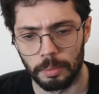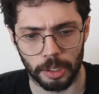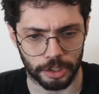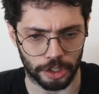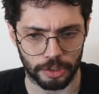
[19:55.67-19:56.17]

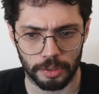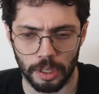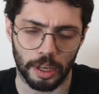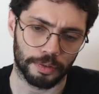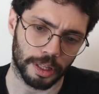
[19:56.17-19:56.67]
plus this.
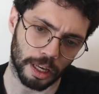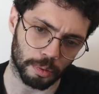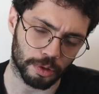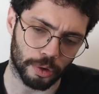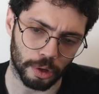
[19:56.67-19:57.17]
If the tag
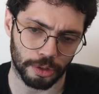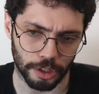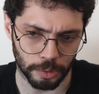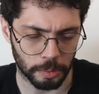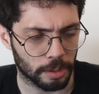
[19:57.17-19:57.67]
was false,
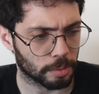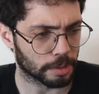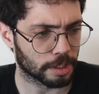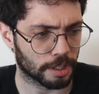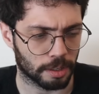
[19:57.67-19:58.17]
it
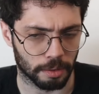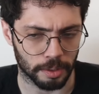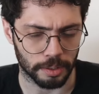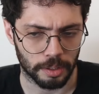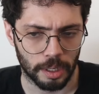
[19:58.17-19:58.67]
was the second one.
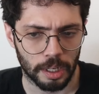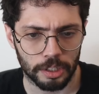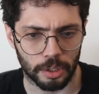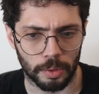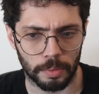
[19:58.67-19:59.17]

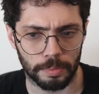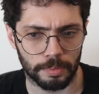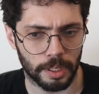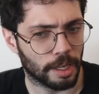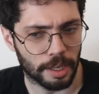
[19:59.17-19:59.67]
So
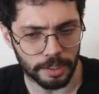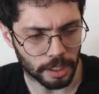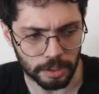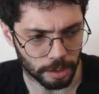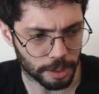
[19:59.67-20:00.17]
it's
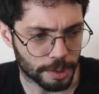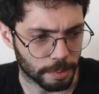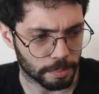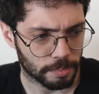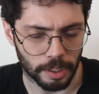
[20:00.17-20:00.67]
actually the same.
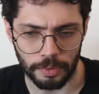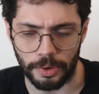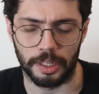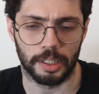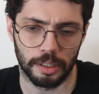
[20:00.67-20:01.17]
In
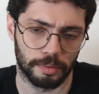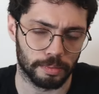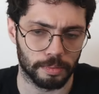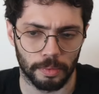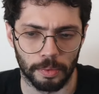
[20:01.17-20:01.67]
fact,
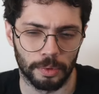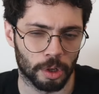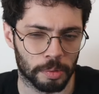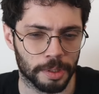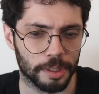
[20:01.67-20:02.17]

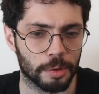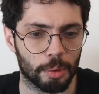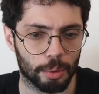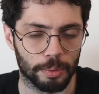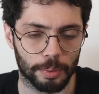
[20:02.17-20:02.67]
normally
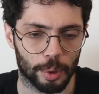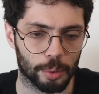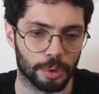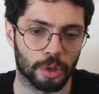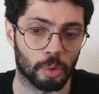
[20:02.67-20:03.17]
we
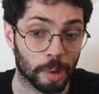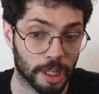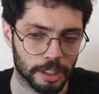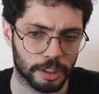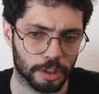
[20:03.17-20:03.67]
would
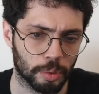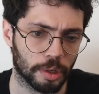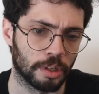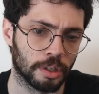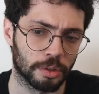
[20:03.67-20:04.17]
normalize this
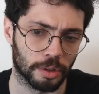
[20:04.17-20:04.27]
one to